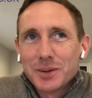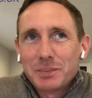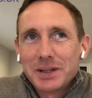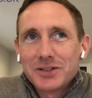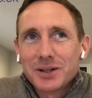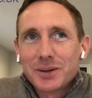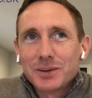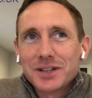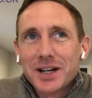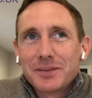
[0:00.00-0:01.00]
on a beach the
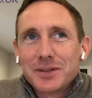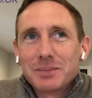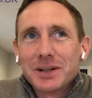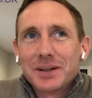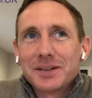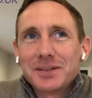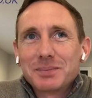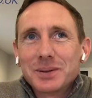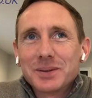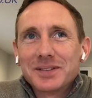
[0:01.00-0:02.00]
whole time, to be honest.
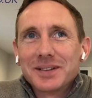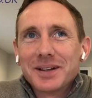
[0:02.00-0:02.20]
But